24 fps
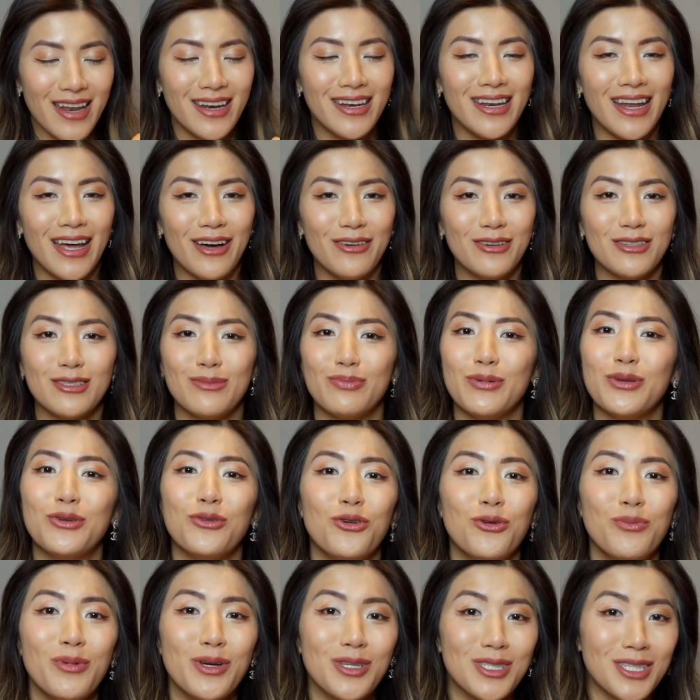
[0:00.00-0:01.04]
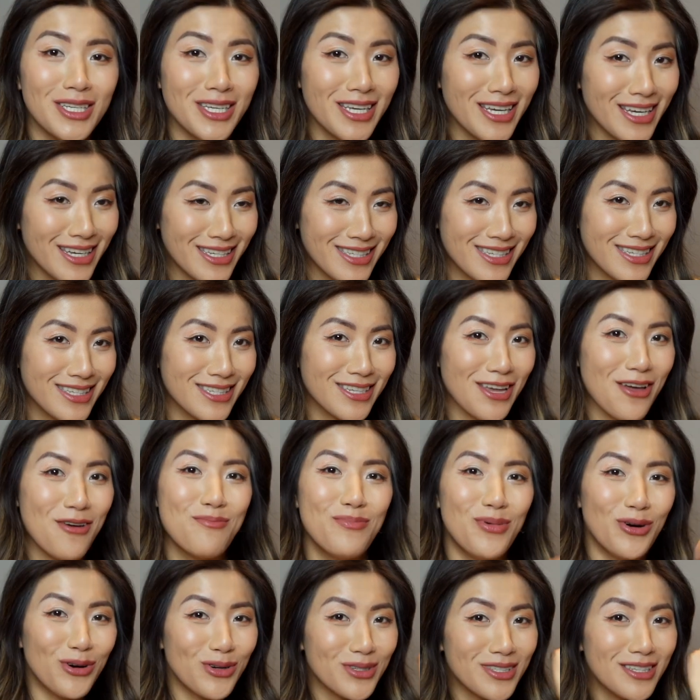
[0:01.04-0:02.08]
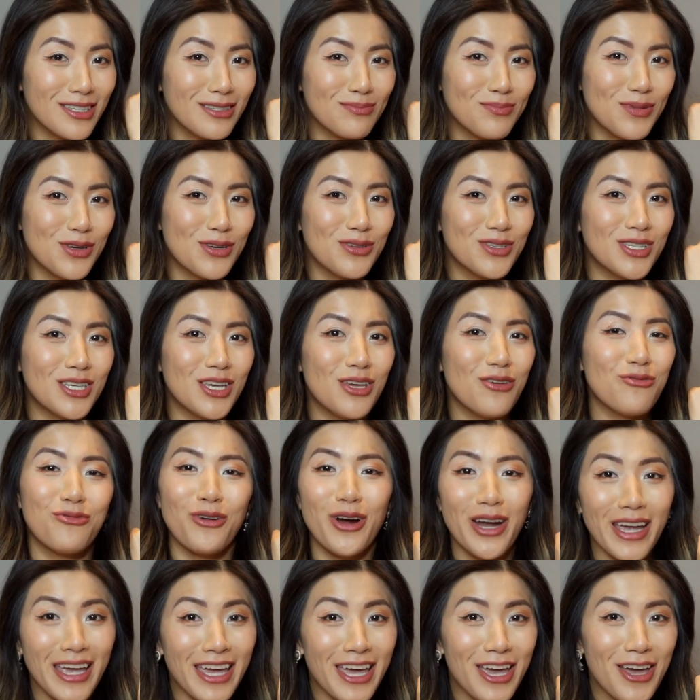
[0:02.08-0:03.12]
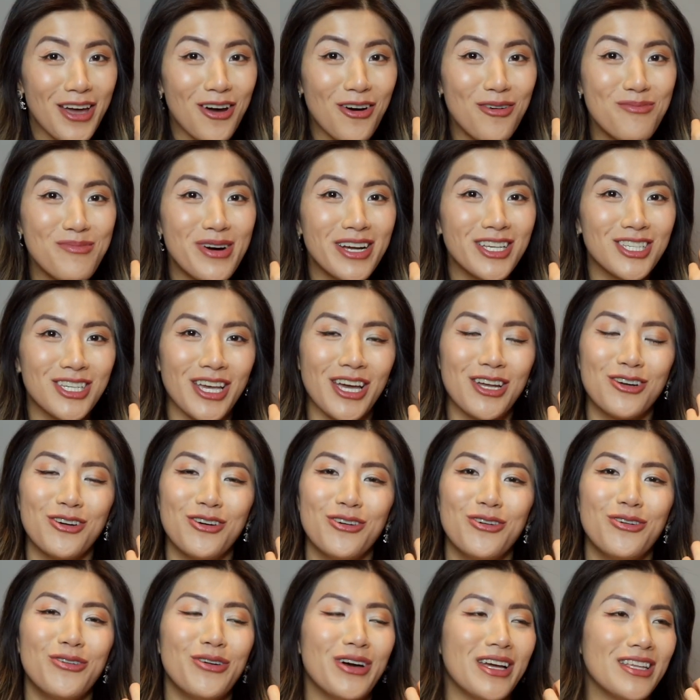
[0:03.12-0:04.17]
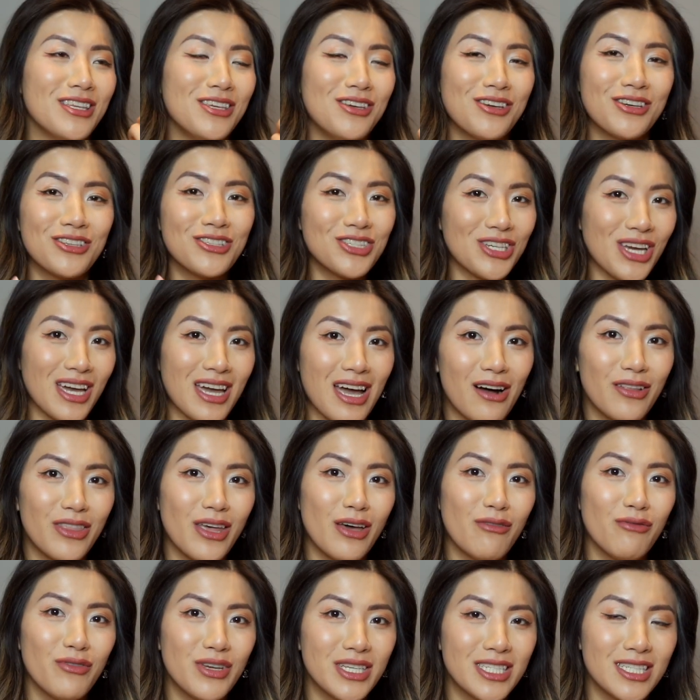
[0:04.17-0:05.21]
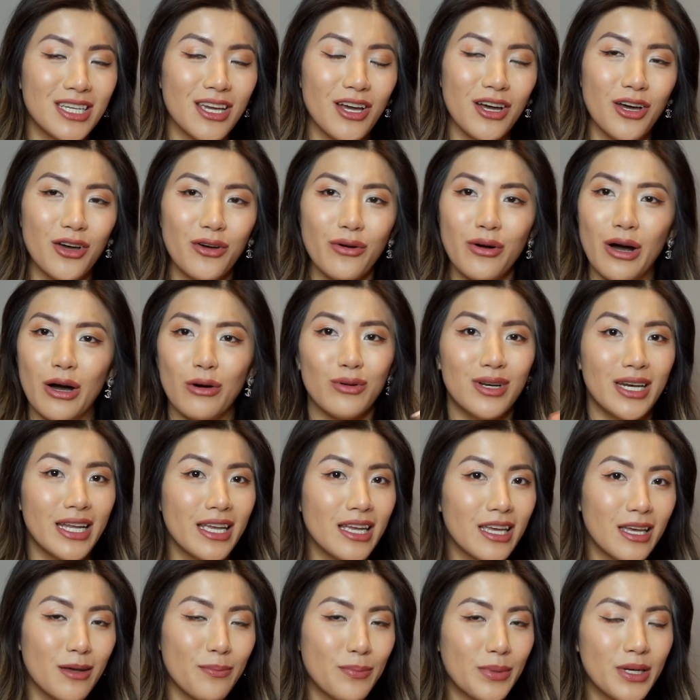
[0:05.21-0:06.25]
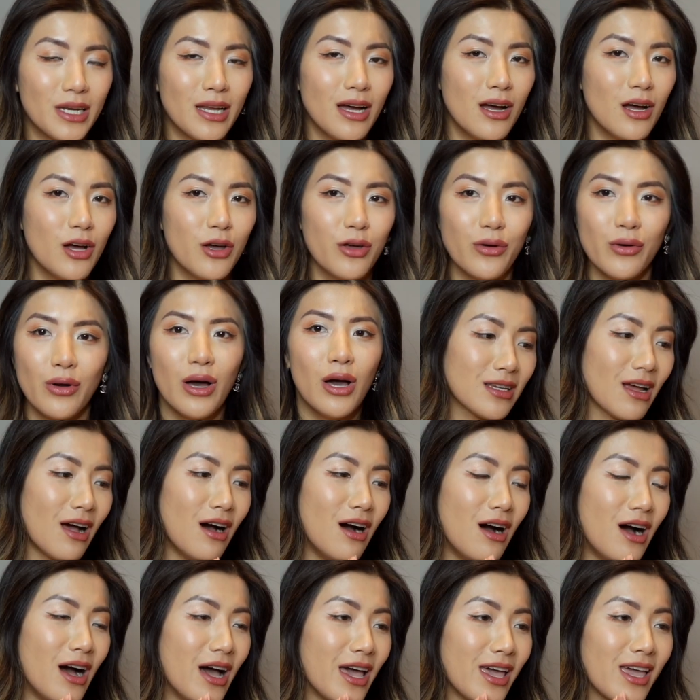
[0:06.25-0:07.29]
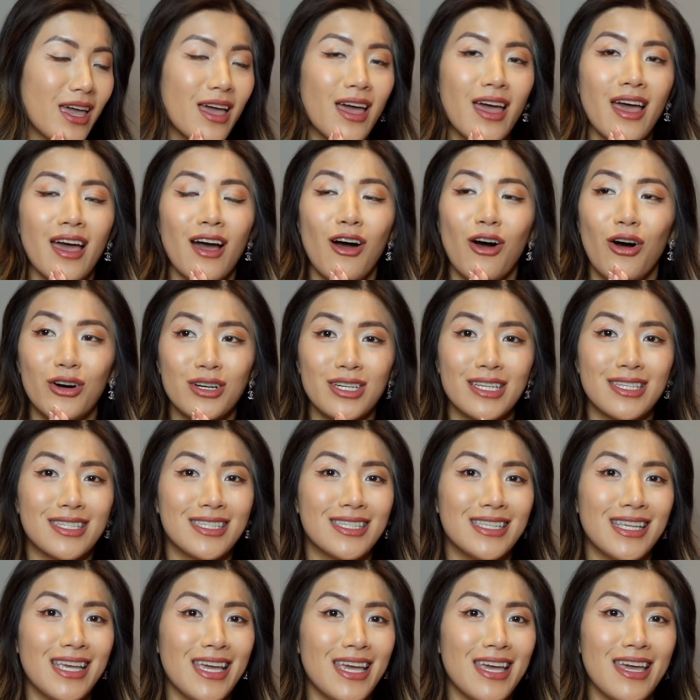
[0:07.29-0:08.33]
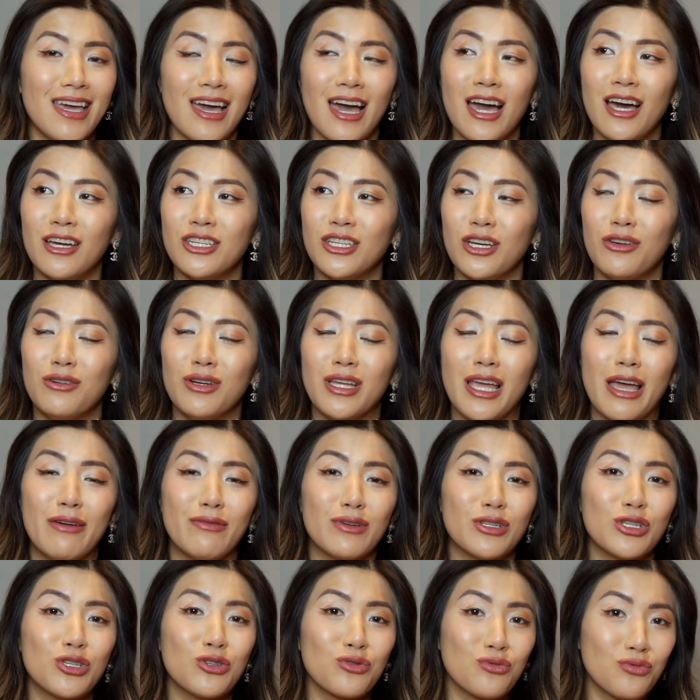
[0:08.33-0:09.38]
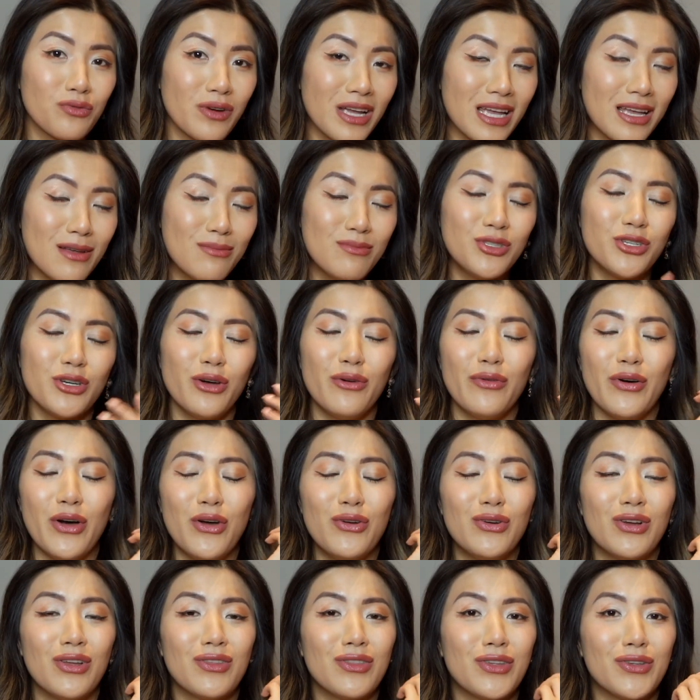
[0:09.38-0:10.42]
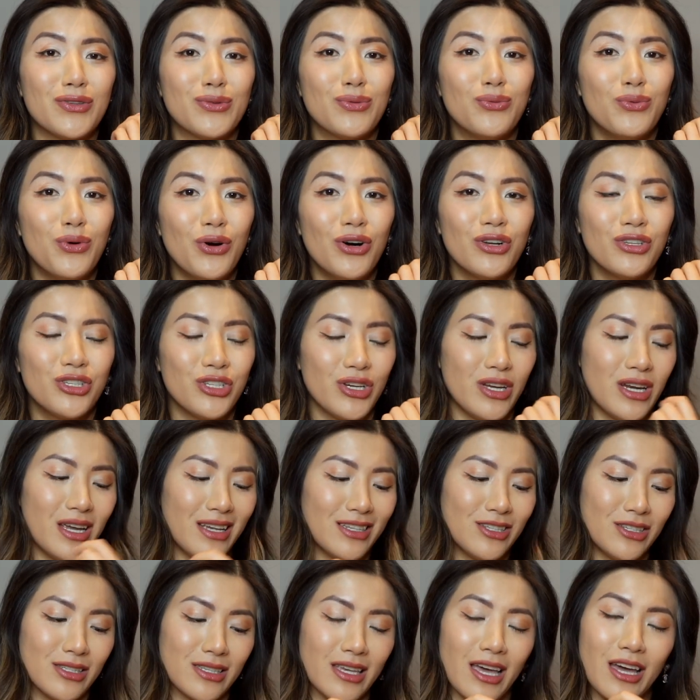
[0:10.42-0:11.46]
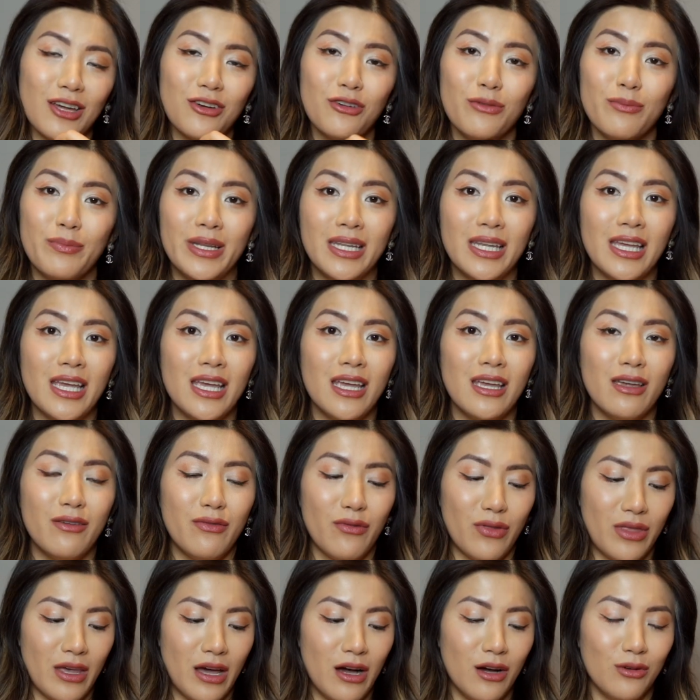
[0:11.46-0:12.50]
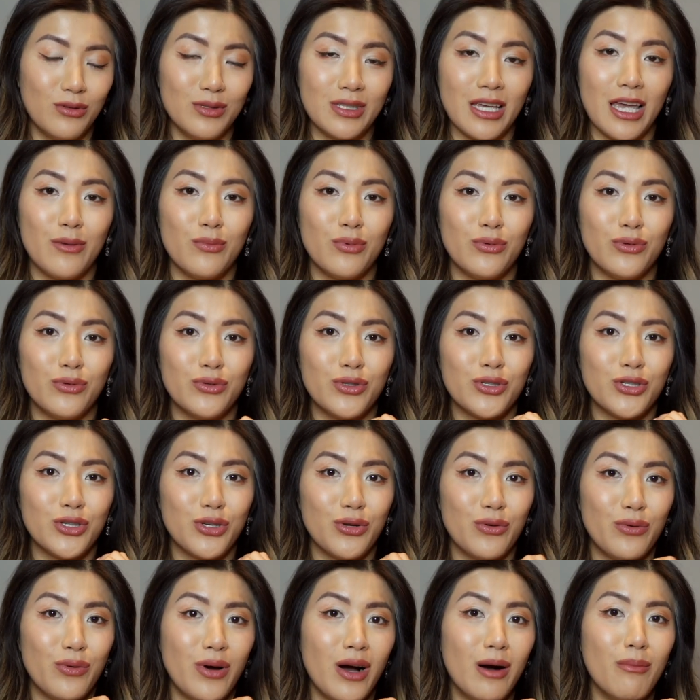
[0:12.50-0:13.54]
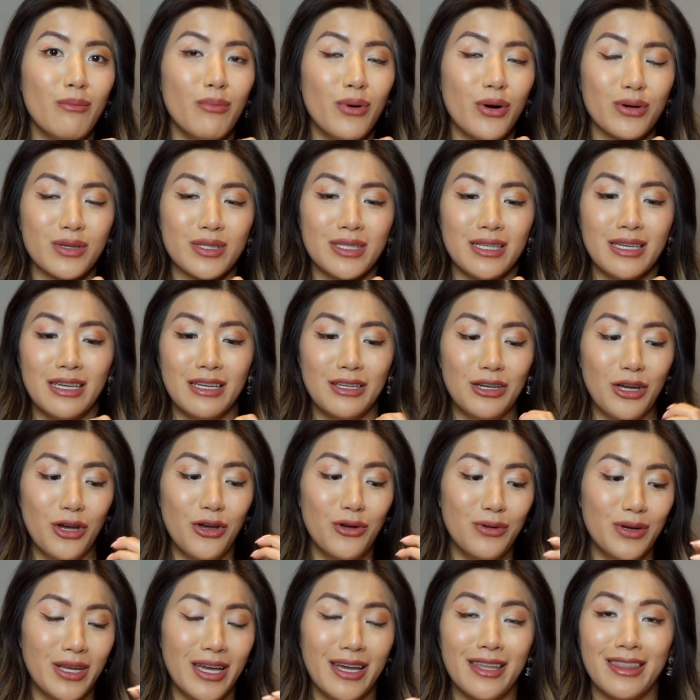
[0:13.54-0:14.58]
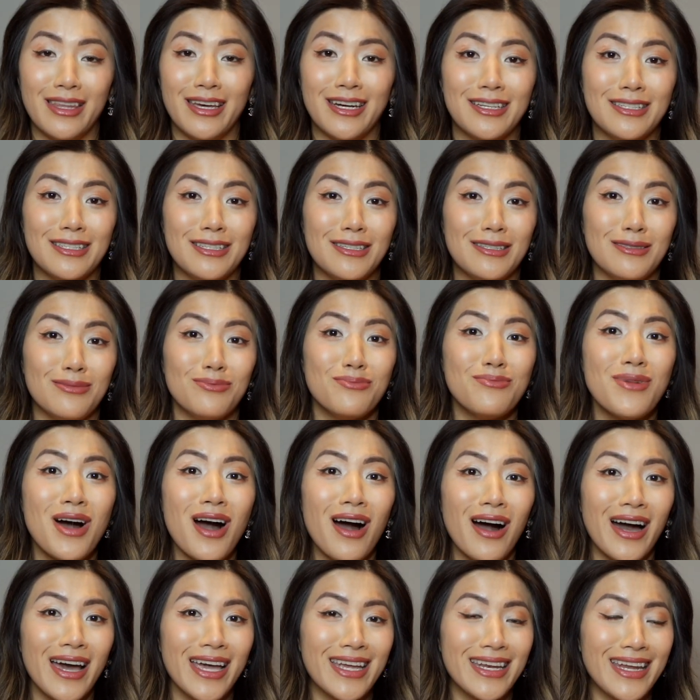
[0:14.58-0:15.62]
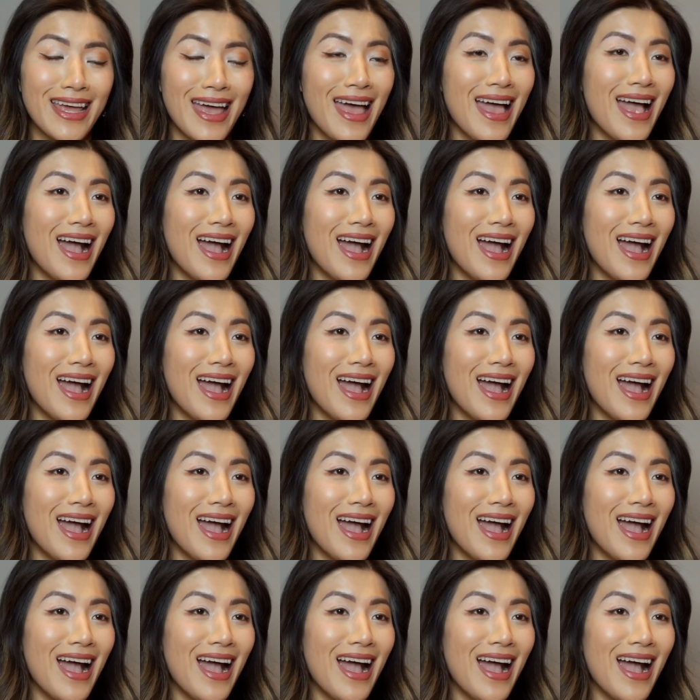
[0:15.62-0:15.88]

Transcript: Now it's been almost a year since I unboxed this beauty right here on my channel and you can check out that video, I will link it below. I honestly had only ever dreamed of owning this watch and I just cannot believe that I was able to unbox it and own it and that it is mine.